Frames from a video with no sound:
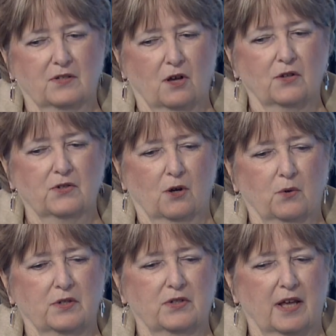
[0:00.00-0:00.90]
also,
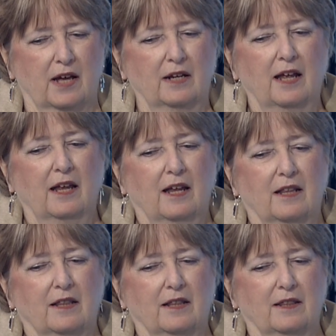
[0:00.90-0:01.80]
is that
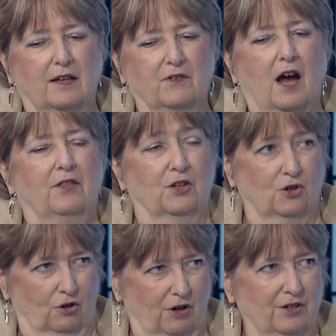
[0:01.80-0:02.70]
they've gotten the
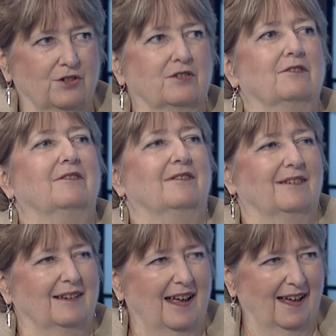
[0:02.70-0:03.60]
courage
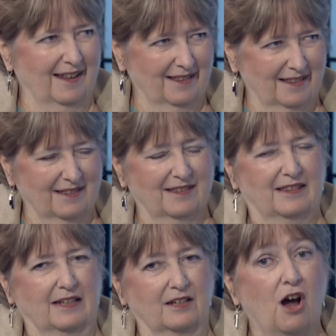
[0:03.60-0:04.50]
and
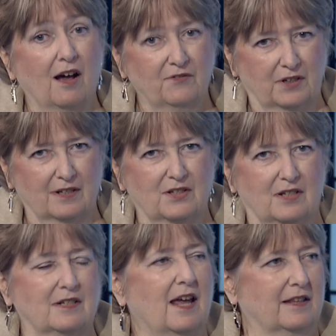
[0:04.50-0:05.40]
the confidence
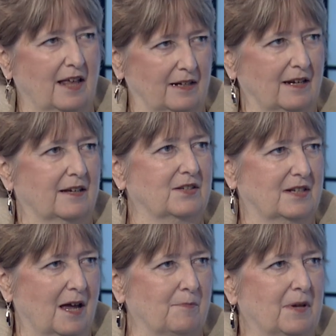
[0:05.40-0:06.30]
to take that next
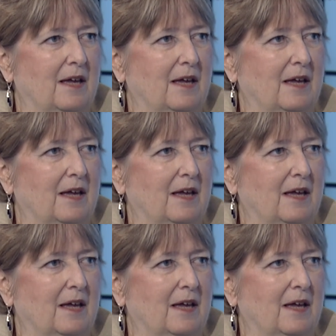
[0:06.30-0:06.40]
step,